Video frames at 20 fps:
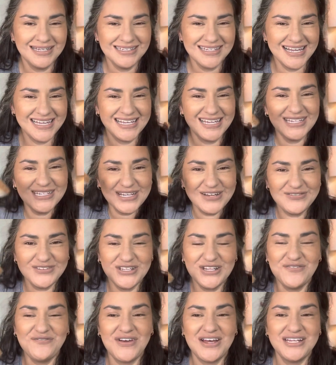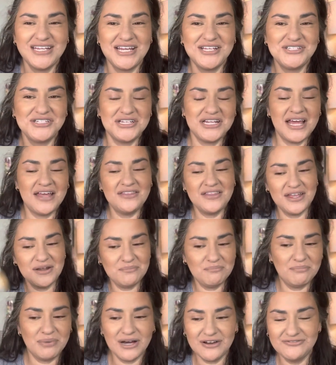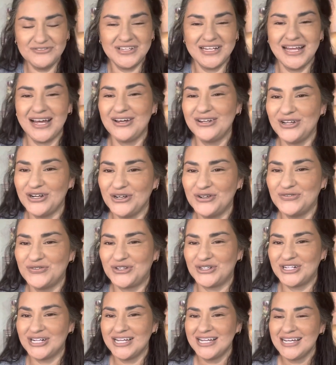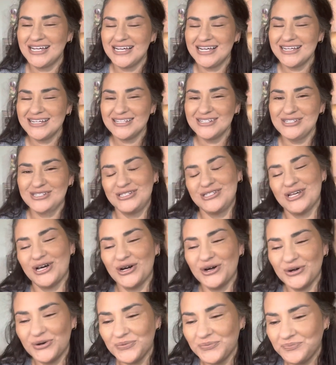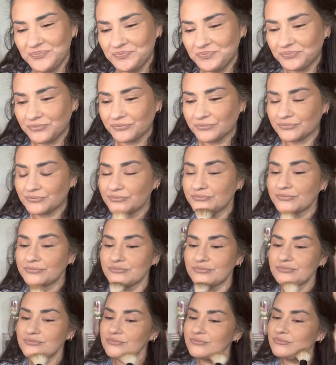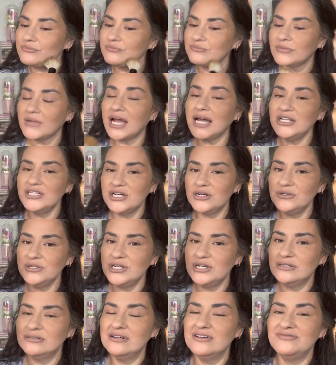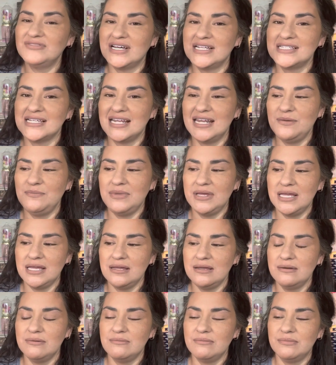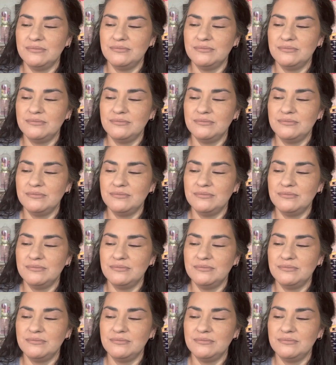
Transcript: like it lifted the foundation and then buffed it out over. So I don't know if that's going to be